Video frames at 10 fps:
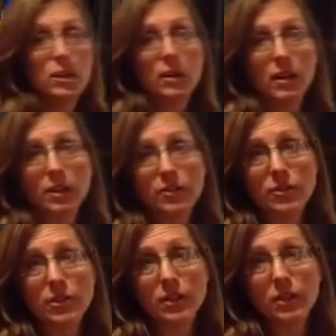
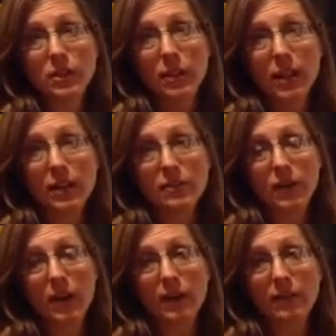Nitrogen has
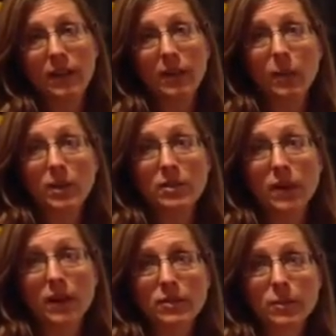5 and it wants
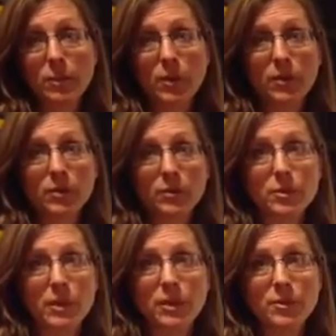5. So both of those
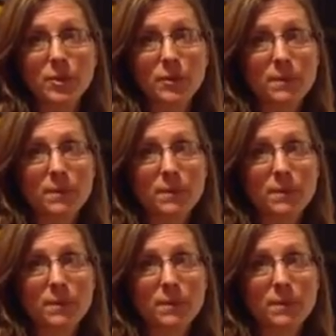would be neutral.